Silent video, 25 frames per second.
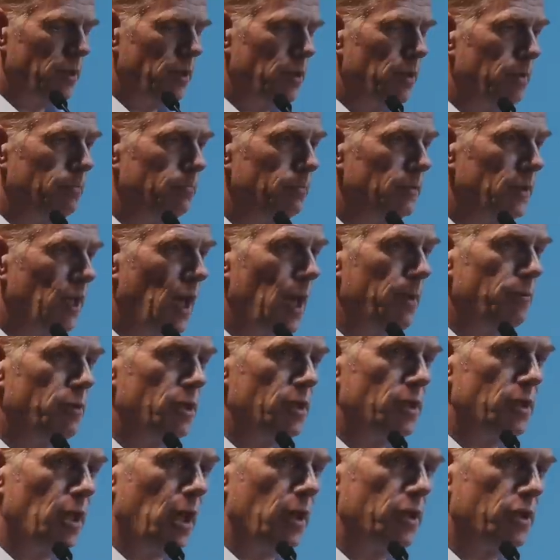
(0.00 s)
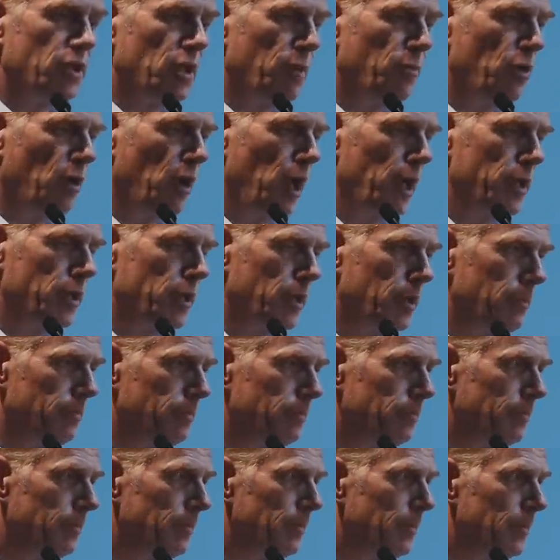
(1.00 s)
So, time to start
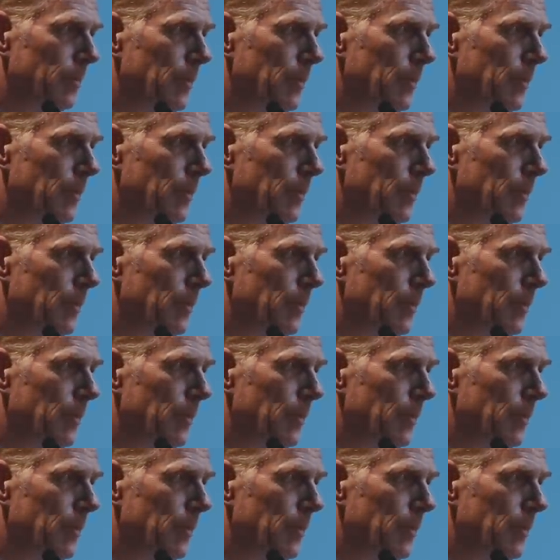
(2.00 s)
summarizing.